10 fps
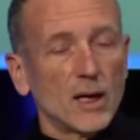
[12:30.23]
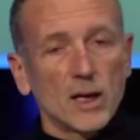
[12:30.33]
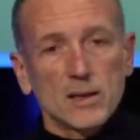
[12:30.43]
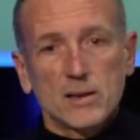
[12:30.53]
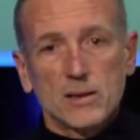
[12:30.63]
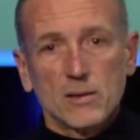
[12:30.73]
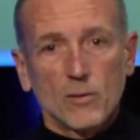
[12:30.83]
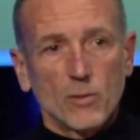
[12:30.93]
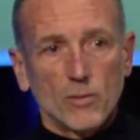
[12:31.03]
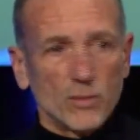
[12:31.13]

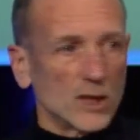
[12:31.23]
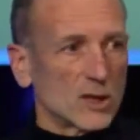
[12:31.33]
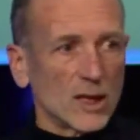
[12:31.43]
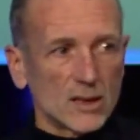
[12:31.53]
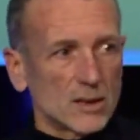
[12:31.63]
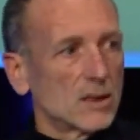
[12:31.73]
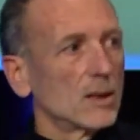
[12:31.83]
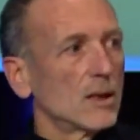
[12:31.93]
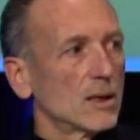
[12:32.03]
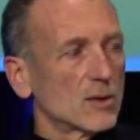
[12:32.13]
as much
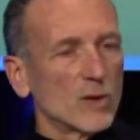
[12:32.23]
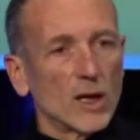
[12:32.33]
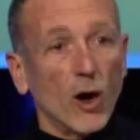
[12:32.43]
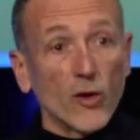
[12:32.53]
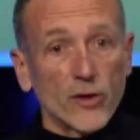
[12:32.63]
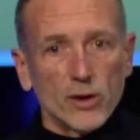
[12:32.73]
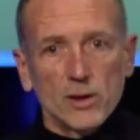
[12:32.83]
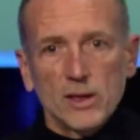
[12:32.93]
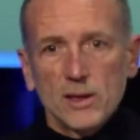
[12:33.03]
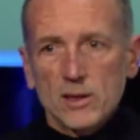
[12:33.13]
as well
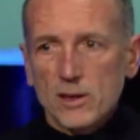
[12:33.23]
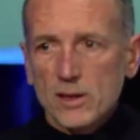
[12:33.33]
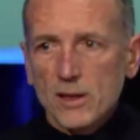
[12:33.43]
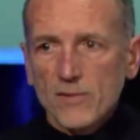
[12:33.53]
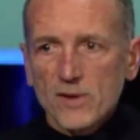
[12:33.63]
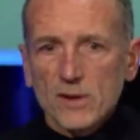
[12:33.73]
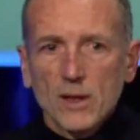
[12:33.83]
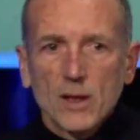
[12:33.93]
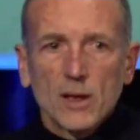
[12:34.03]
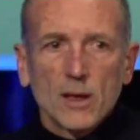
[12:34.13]
other
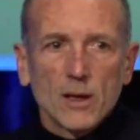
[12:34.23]
initiatives